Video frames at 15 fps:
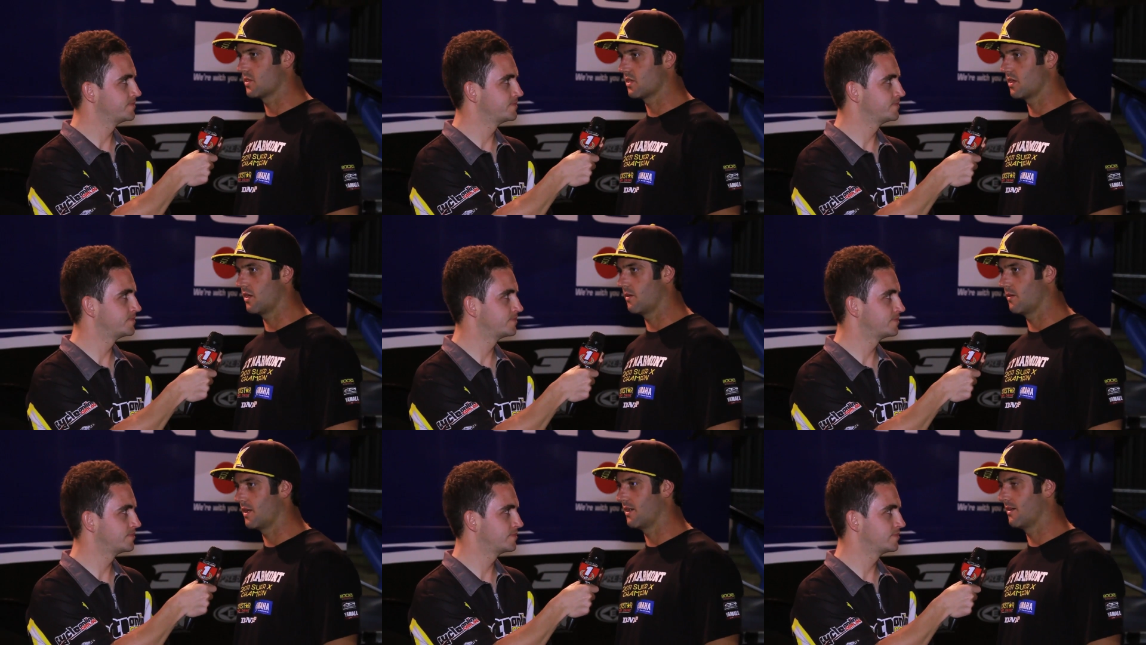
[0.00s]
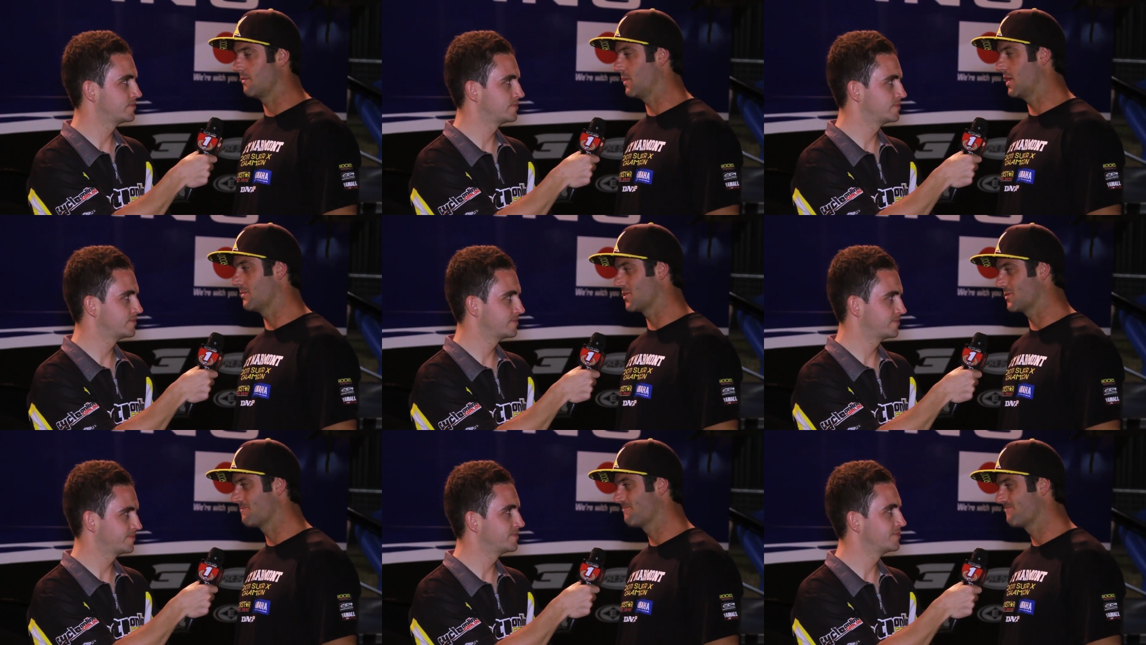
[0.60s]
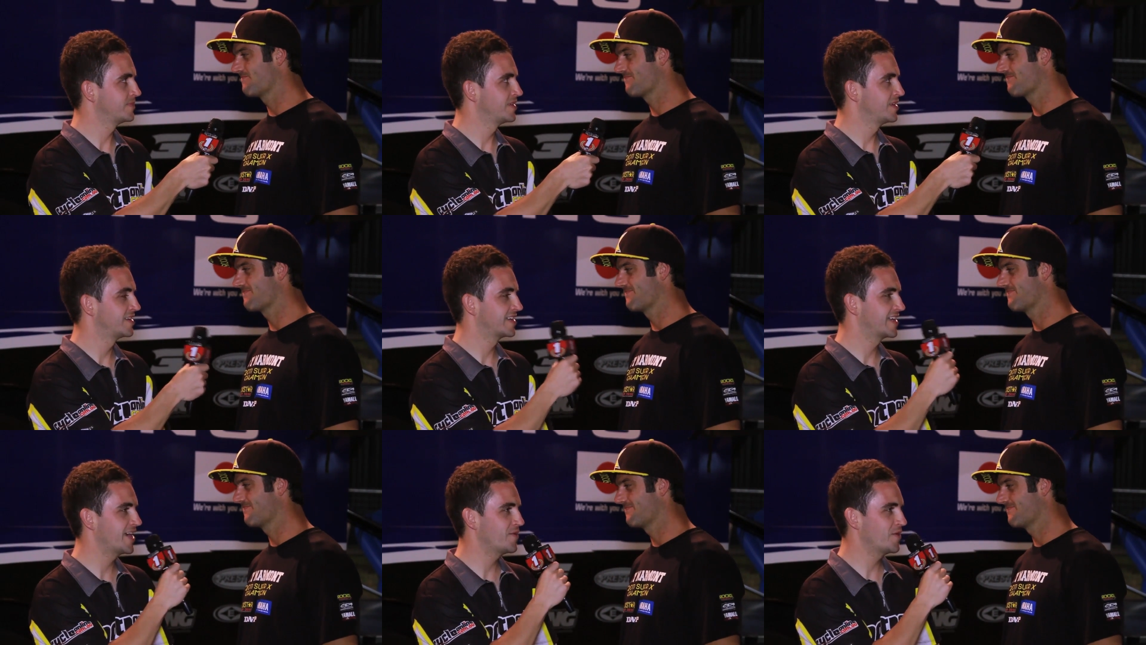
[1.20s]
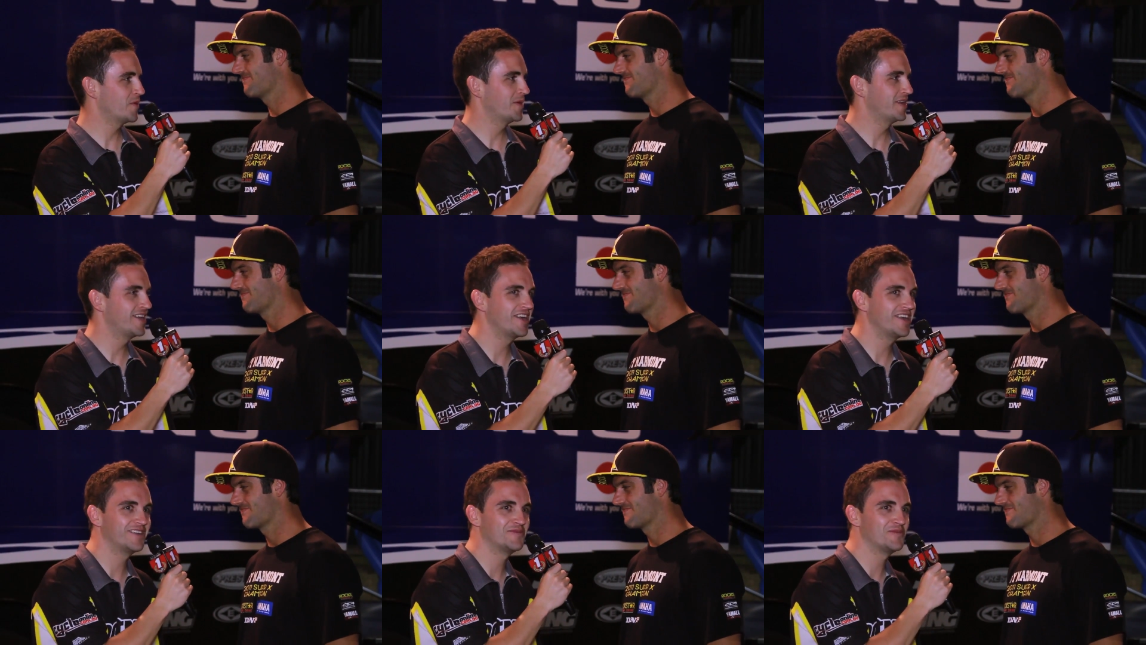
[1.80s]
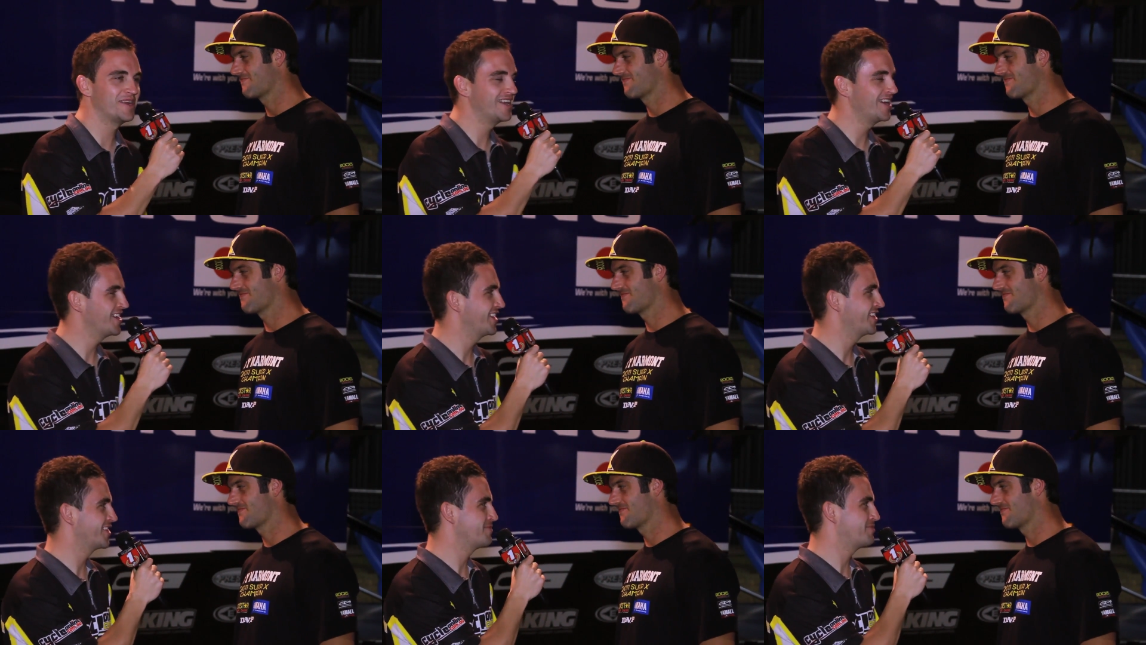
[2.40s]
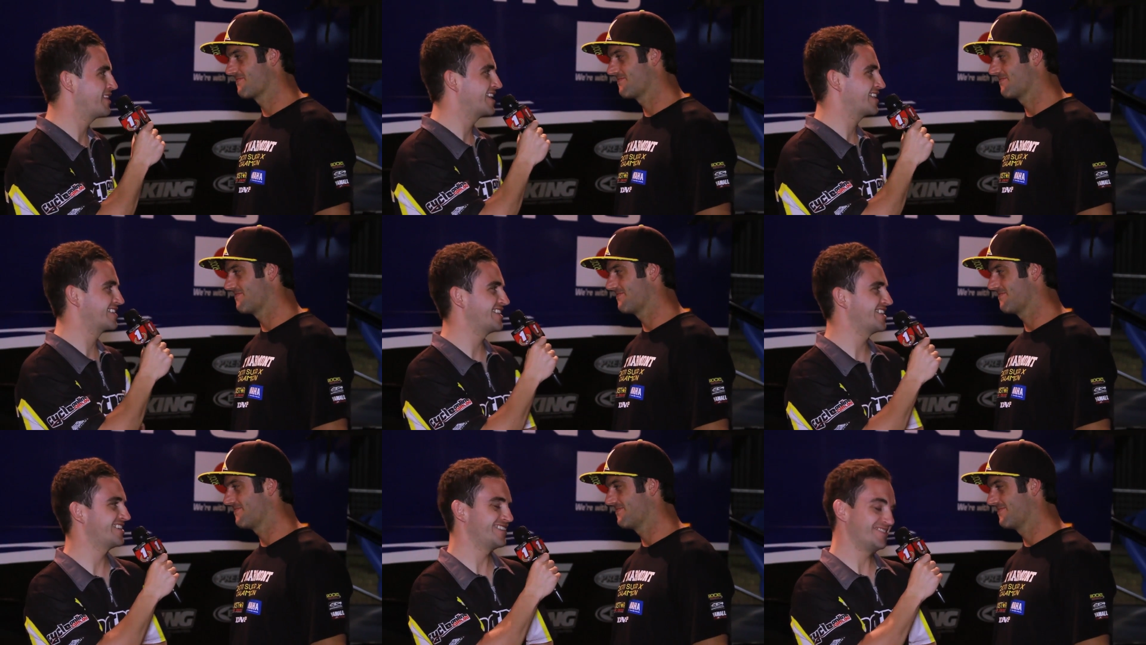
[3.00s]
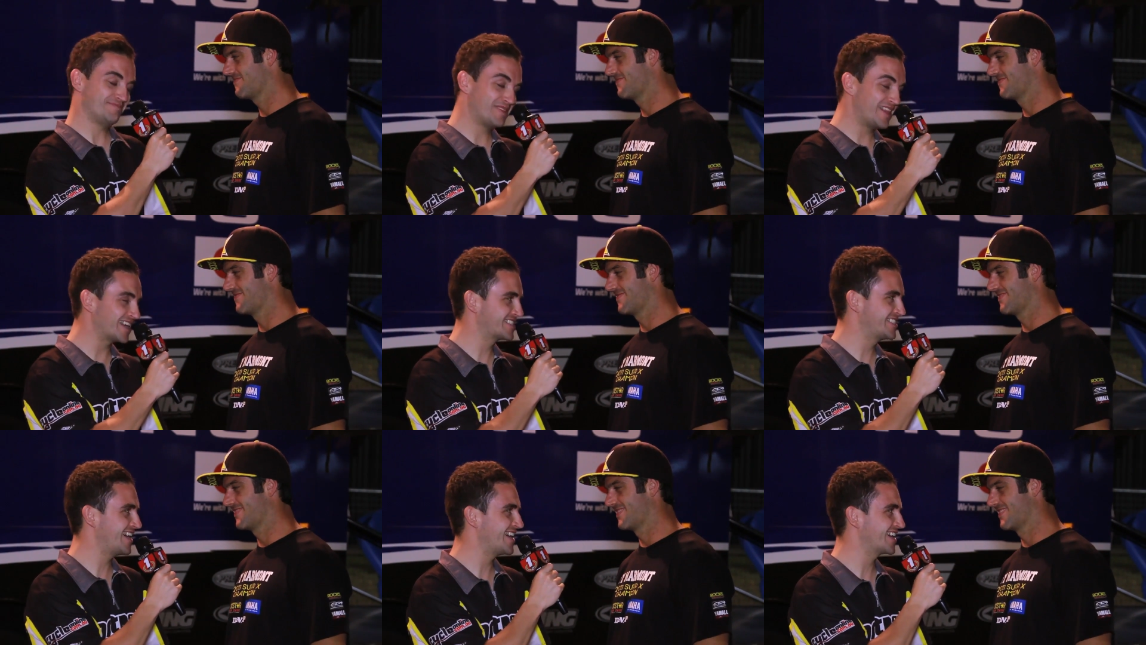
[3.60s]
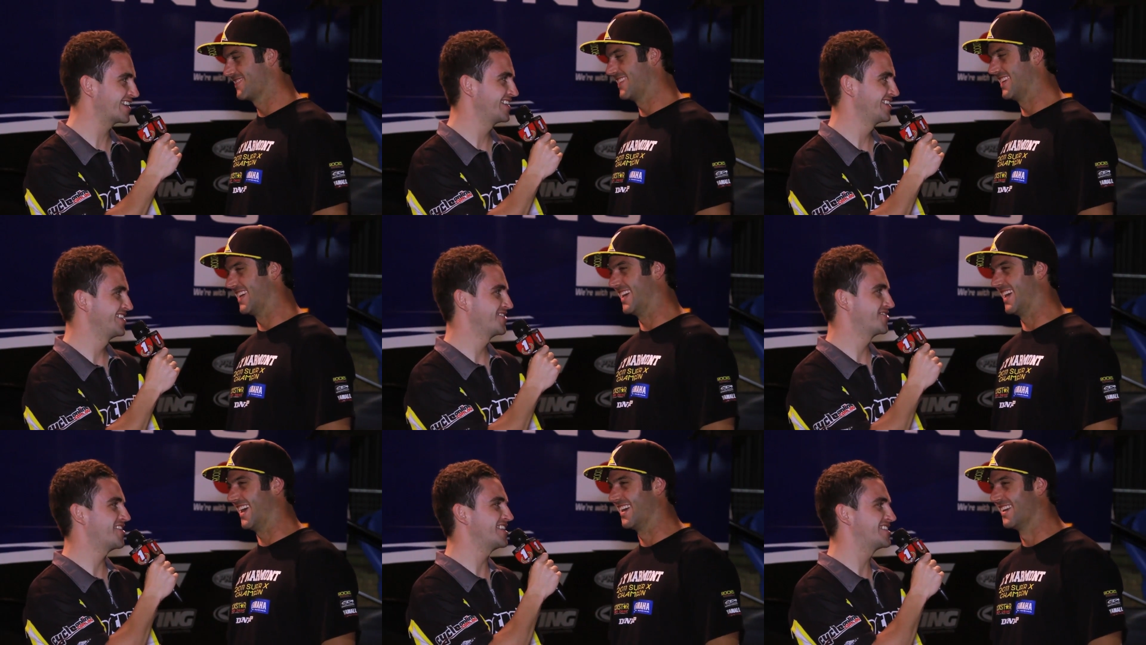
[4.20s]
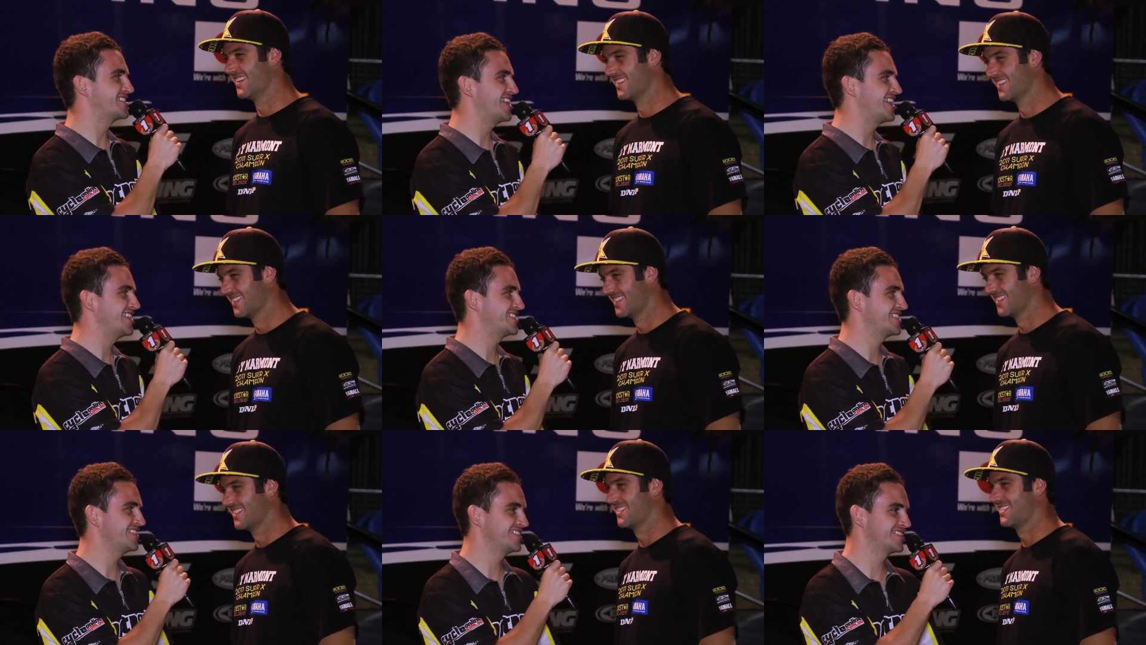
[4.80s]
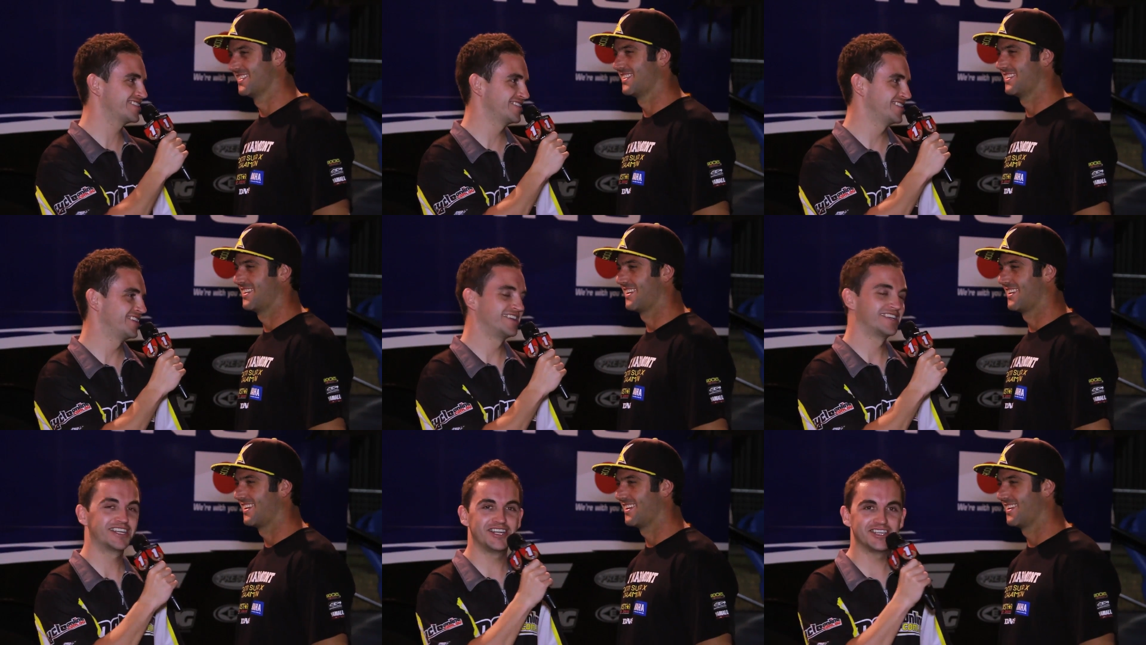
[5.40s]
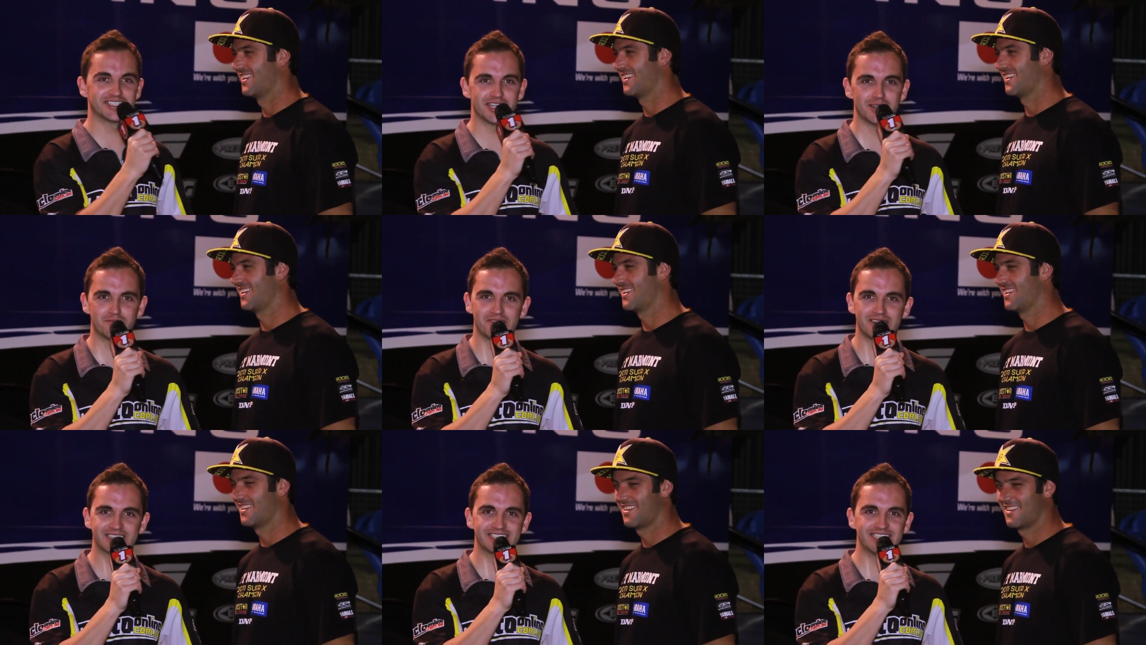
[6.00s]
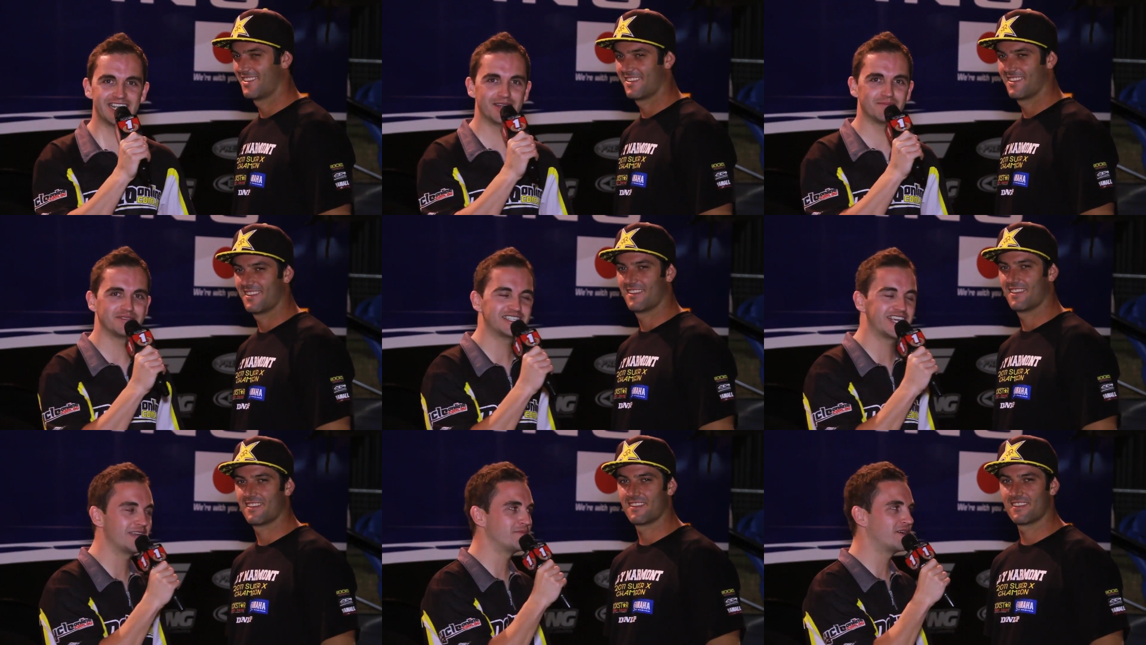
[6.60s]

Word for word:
Speaker 1: So uh, pumped.
Speaker 2: Okay, well we know we know you got a black uh, blackjack. Congratulations, new Super X champ Jay